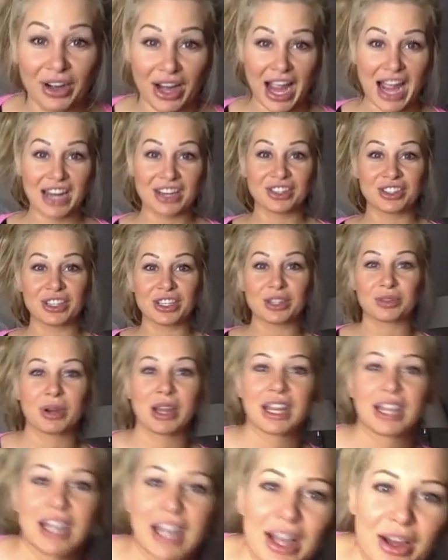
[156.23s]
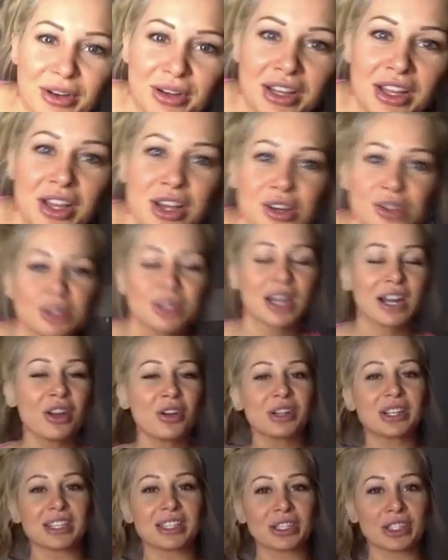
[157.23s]
ass cheeks were hanging out. So not
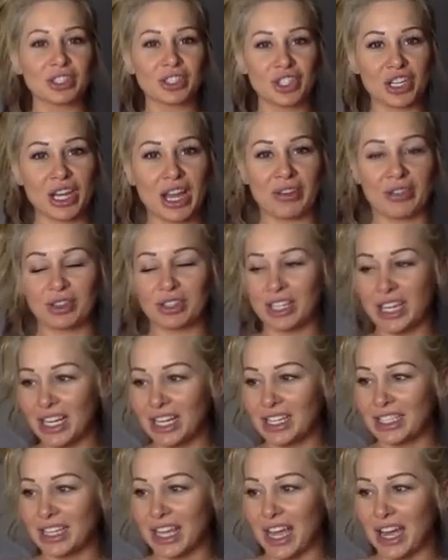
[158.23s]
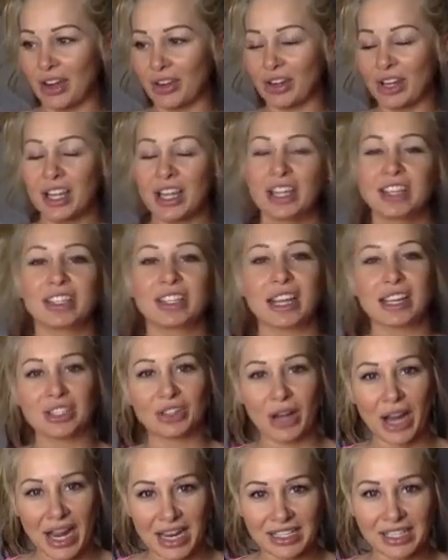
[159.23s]
only does she have her titties out, she has
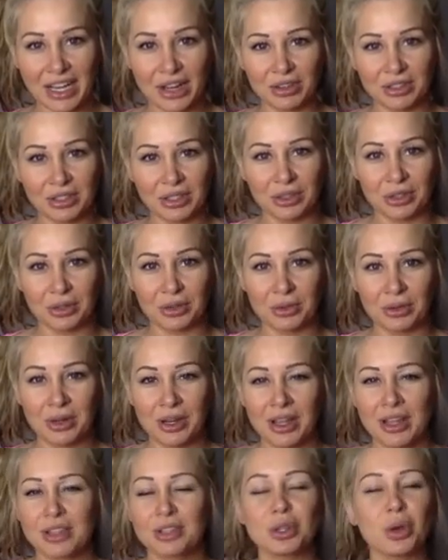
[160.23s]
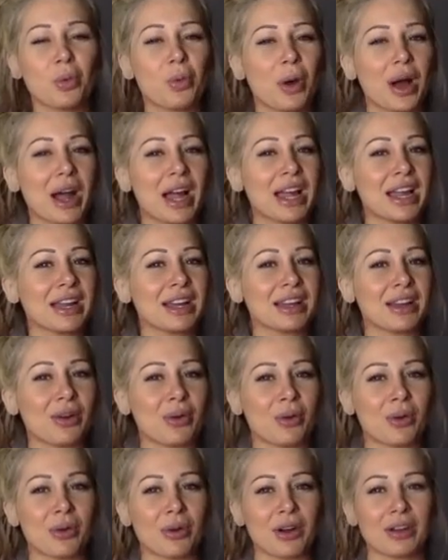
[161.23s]
her ass out too. So why,
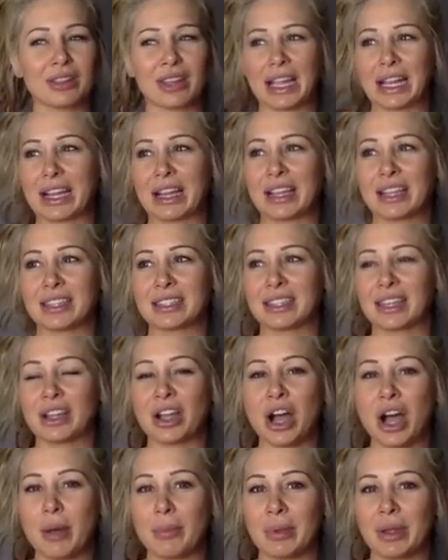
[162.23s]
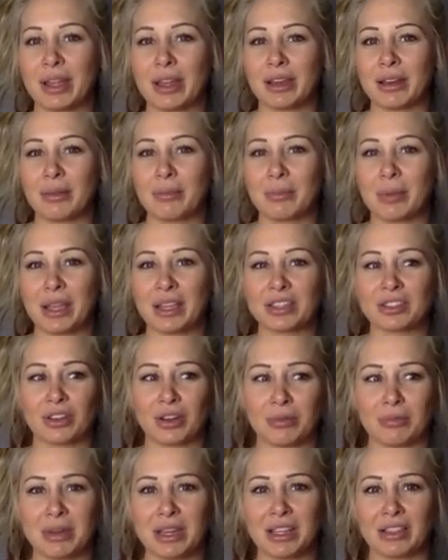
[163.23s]
or like, is the comment based
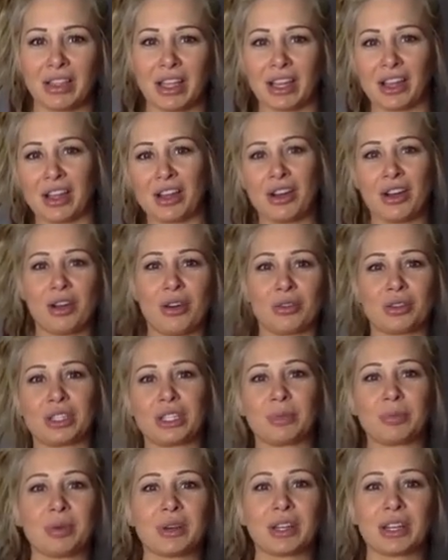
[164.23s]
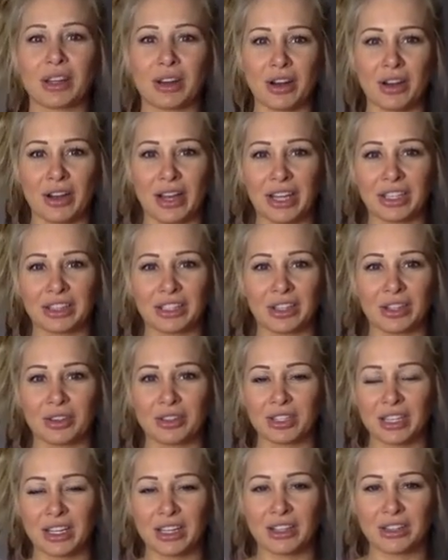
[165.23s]
on me? Like, oh, she's putting it all out there. Her
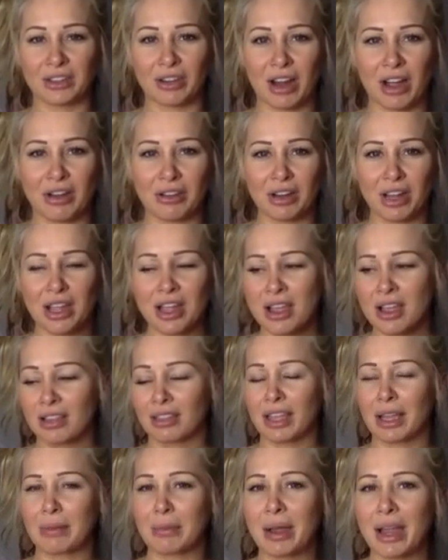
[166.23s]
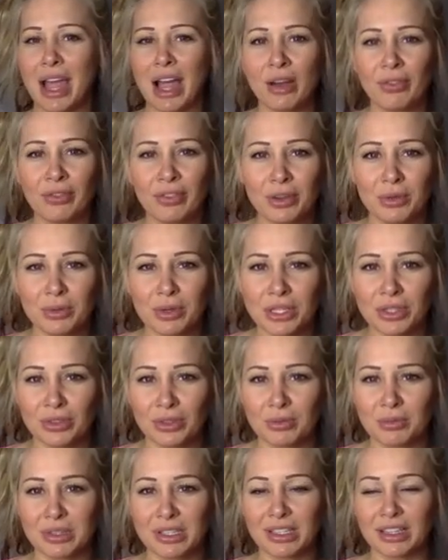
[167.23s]
titties are out. Like, my outfit was
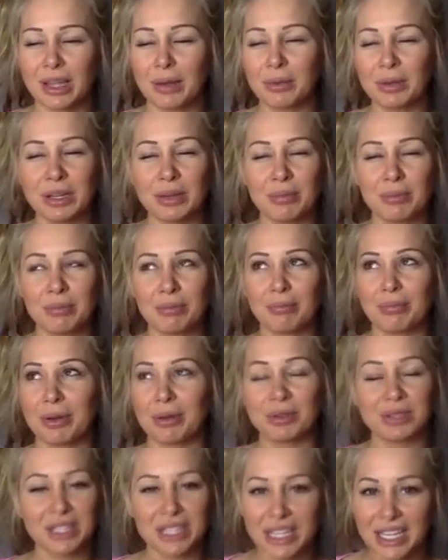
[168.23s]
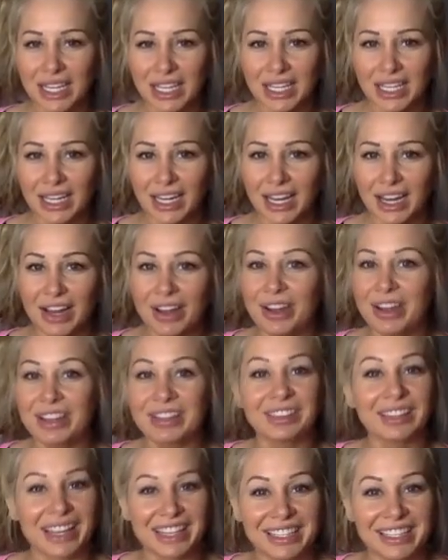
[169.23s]
from Celebrity Boutique
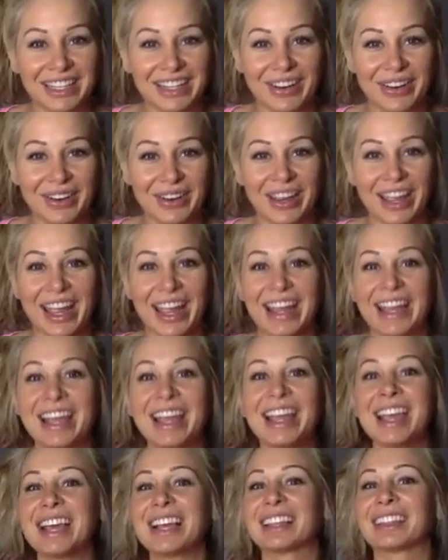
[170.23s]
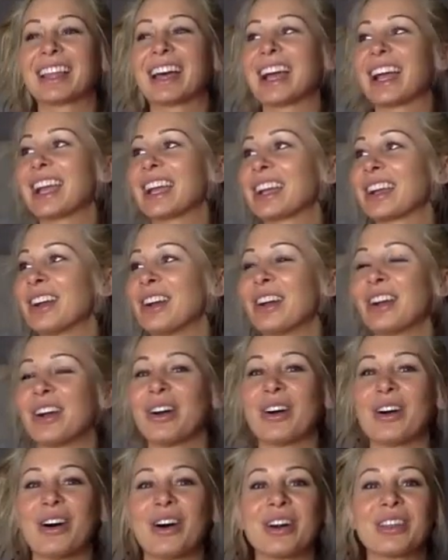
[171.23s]
in London, okay? Like,
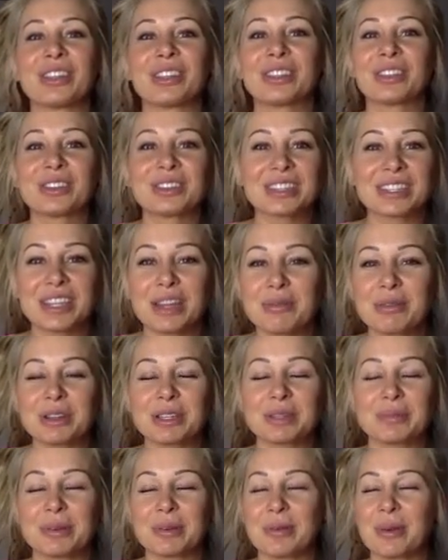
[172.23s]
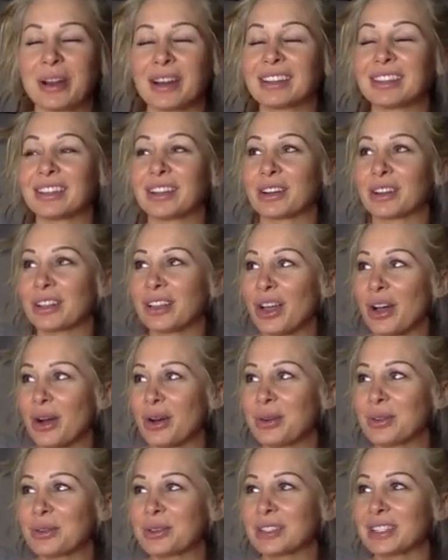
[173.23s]
all the little celebrities be wearing their
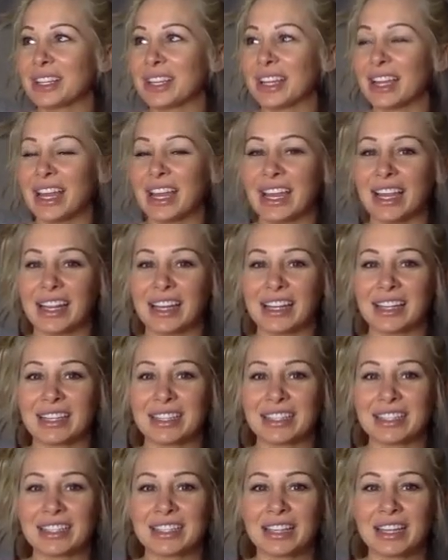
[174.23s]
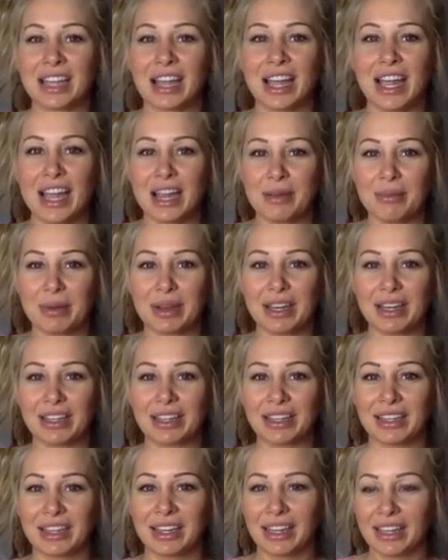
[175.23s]
clothes. And, I
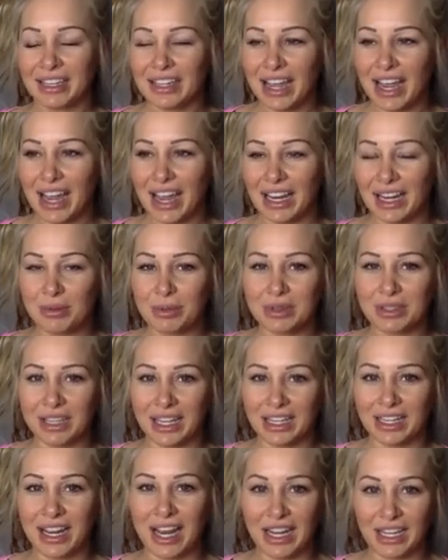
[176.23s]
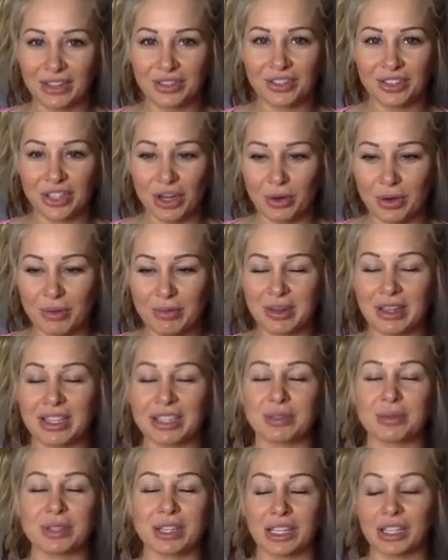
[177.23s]
mean, yeah, it was, like, kind of showy because
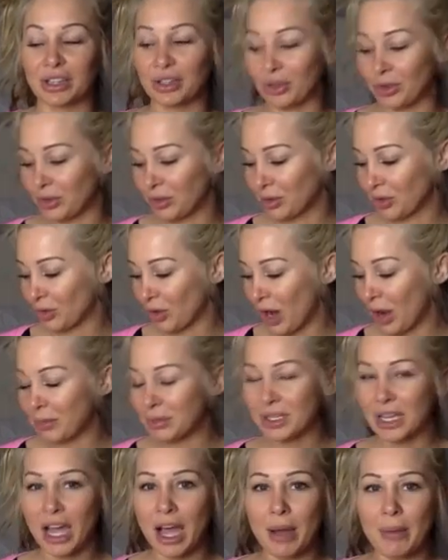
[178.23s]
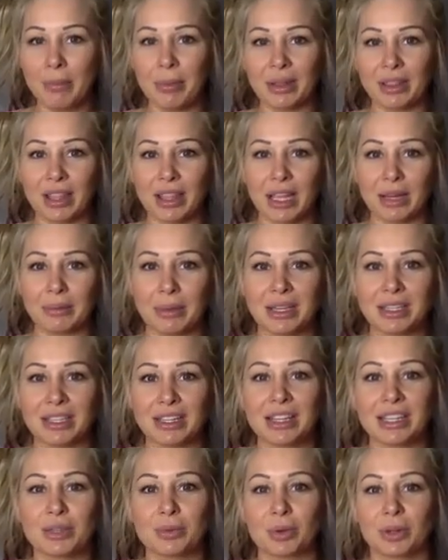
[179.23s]
it was, like, a little crop top. But, like, my
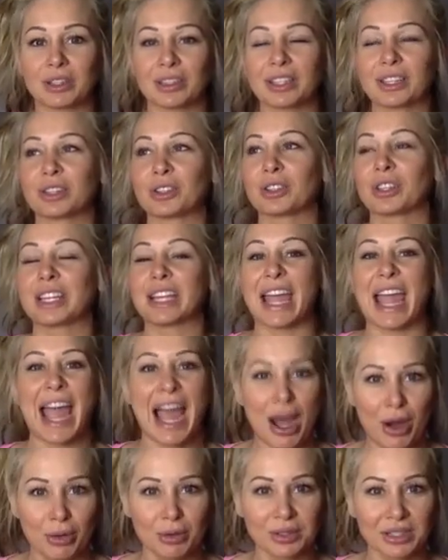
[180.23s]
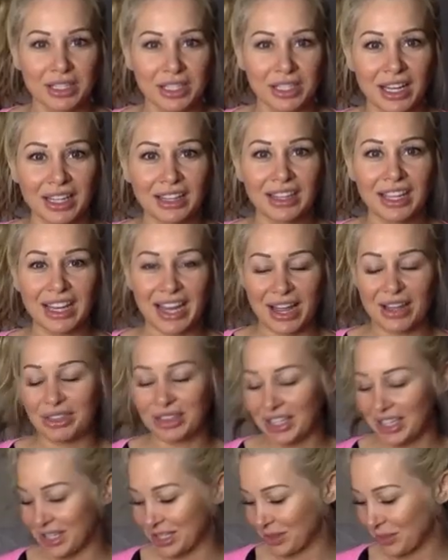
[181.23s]
titties weren't literally out like
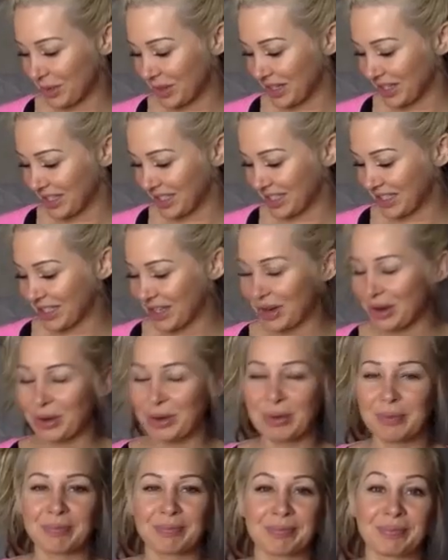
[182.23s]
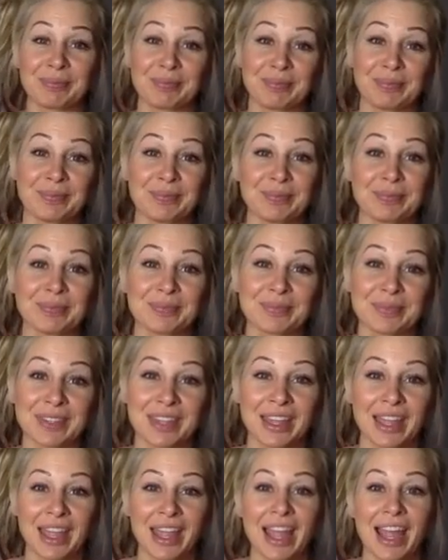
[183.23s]
Althea's was. So,
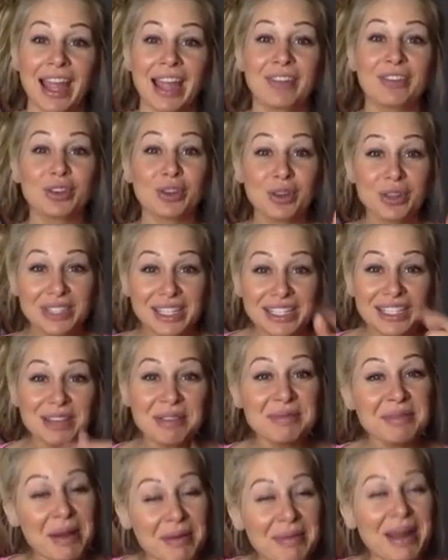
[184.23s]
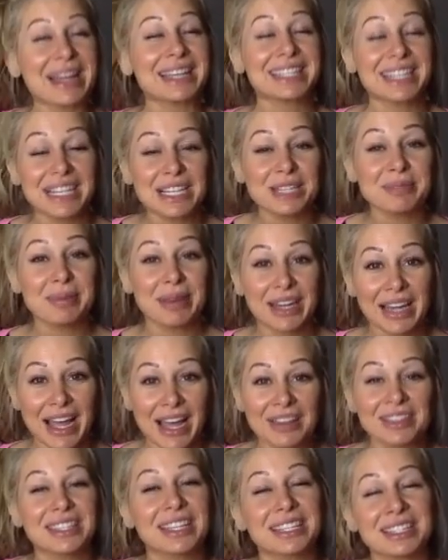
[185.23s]
if you're going to say something about my titties being
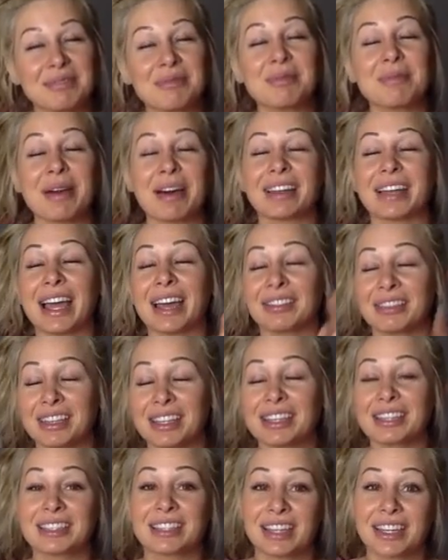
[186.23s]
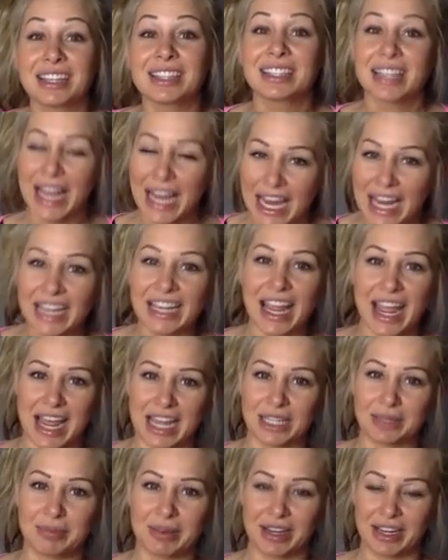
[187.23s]
out, say something about Althea's titties and
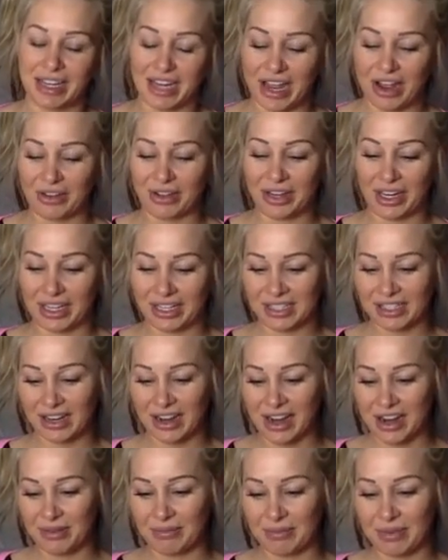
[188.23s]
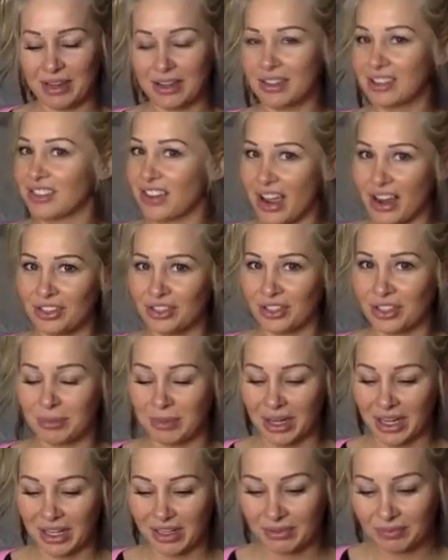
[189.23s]
ass being out next time. Not just
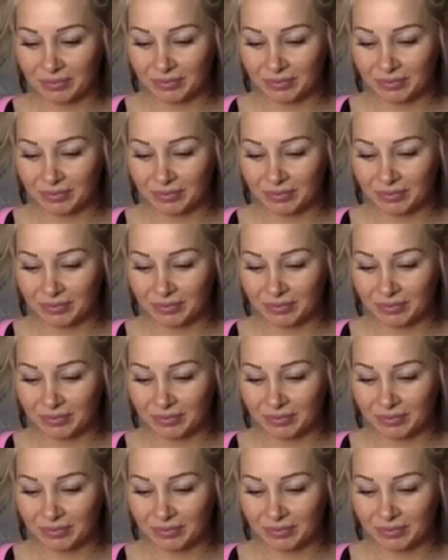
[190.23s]
me.